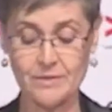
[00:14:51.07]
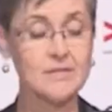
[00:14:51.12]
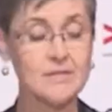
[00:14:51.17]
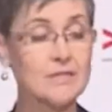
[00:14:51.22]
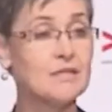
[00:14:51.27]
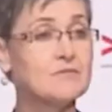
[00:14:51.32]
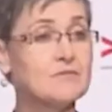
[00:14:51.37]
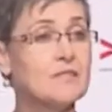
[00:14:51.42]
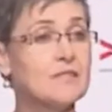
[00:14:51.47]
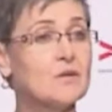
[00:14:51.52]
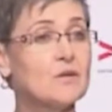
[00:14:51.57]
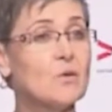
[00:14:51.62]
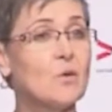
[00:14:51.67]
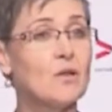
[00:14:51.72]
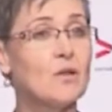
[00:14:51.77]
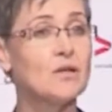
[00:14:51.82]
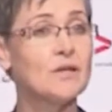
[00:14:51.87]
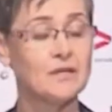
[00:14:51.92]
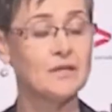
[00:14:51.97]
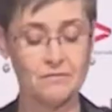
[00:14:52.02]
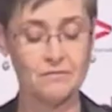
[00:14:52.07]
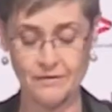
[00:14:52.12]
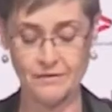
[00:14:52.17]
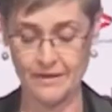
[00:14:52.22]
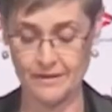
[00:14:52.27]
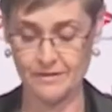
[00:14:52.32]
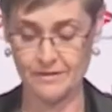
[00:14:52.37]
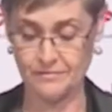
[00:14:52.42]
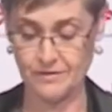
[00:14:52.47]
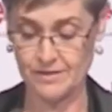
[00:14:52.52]
to lifting the quality and
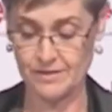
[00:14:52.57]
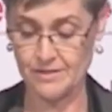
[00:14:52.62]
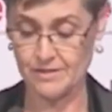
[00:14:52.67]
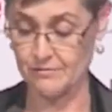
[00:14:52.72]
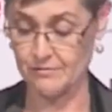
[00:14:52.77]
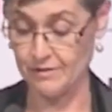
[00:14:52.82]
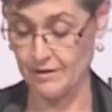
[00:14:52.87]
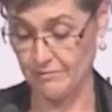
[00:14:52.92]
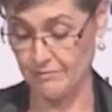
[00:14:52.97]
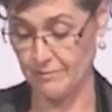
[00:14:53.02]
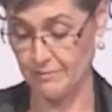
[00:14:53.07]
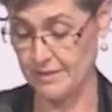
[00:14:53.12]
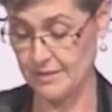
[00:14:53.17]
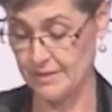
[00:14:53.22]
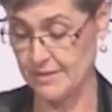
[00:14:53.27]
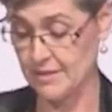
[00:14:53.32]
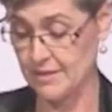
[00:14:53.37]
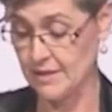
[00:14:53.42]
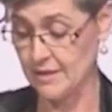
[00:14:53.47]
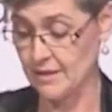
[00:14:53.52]
effectiveness of government.